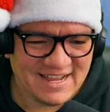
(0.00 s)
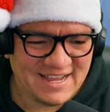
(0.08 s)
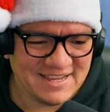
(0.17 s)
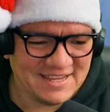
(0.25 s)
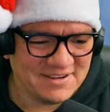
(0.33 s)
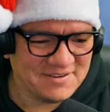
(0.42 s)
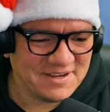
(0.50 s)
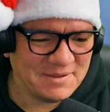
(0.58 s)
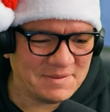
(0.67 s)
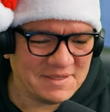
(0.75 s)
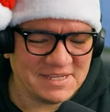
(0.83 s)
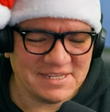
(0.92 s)
Here I
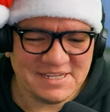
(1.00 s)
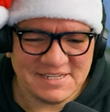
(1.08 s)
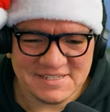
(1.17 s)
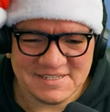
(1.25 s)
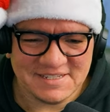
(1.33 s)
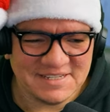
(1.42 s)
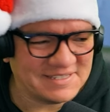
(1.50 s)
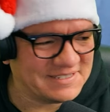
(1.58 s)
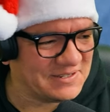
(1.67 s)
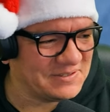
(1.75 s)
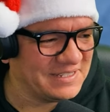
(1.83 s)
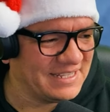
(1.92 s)
am thinking he's
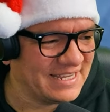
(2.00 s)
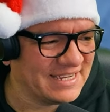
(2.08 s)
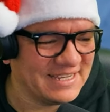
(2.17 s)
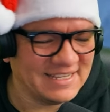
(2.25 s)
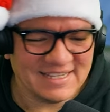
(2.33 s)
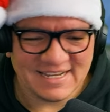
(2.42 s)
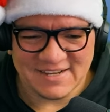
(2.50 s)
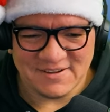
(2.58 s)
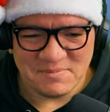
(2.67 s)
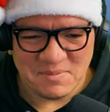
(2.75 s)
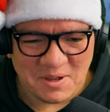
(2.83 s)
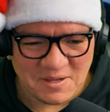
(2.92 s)
totally like
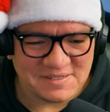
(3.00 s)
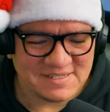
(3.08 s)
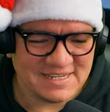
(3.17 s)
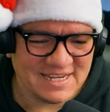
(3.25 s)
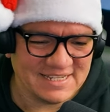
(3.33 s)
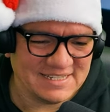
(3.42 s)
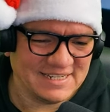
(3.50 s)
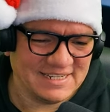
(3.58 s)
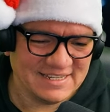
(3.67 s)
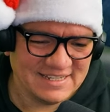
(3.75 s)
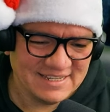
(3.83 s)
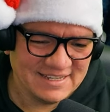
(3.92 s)
a mall
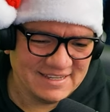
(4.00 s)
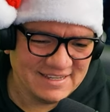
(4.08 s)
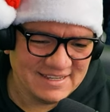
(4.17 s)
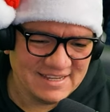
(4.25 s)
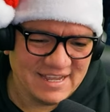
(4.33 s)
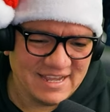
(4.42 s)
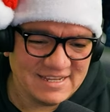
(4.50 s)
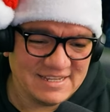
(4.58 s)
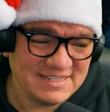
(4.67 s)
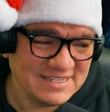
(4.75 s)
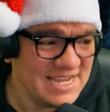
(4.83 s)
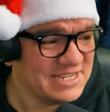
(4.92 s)
Santa. And
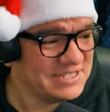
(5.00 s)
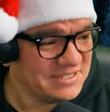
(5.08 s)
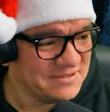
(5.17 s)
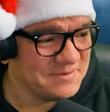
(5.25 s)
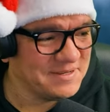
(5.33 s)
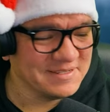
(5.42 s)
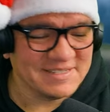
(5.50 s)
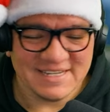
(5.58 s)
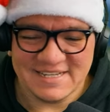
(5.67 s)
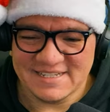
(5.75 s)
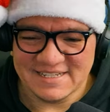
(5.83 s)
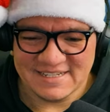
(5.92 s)
he's actually the real
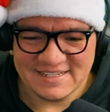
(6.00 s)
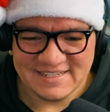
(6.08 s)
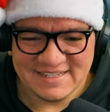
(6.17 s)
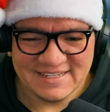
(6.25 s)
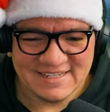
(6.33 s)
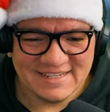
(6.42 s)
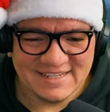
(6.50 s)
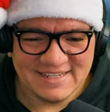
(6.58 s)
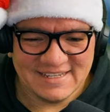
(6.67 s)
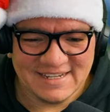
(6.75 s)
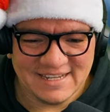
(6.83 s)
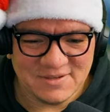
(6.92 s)
Santa.
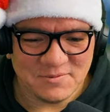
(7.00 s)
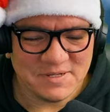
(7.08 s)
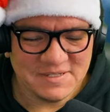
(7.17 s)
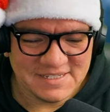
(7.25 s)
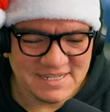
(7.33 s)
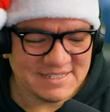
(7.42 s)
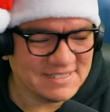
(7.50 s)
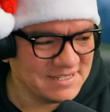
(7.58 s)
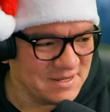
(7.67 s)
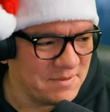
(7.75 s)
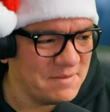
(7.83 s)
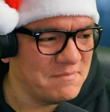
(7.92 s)
And the real Santa's
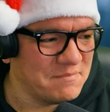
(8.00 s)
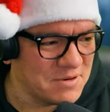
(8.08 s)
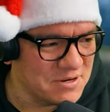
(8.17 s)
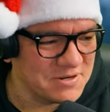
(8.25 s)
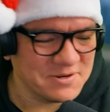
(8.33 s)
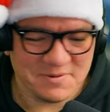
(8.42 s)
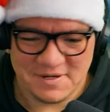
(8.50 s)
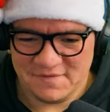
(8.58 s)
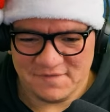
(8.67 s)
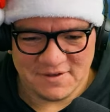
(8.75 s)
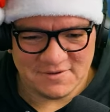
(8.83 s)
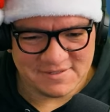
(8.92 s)
going to be murdering
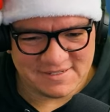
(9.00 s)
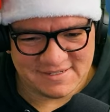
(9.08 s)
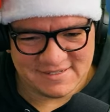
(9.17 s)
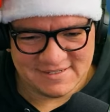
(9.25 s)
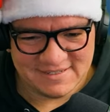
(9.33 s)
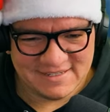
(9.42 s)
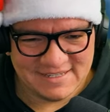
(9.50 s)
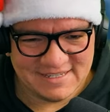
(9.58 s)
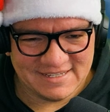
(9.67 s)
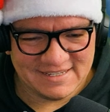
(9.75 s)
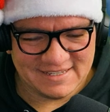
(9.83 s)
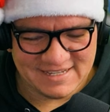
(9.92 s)
folks.
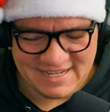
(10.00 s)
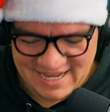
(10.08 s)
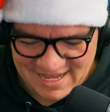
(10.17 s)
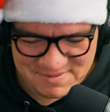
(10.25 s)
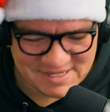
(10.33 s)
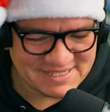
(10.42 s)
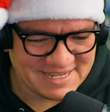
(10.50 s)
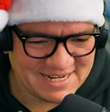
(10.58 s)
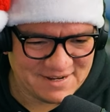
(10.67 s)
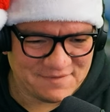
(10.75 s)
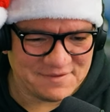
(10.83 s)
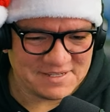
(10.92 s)
I'm
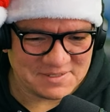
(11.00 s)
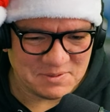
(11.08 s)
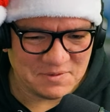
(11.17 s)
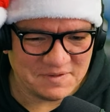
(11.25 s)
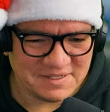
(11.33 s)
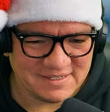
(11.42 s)
excited for this movie.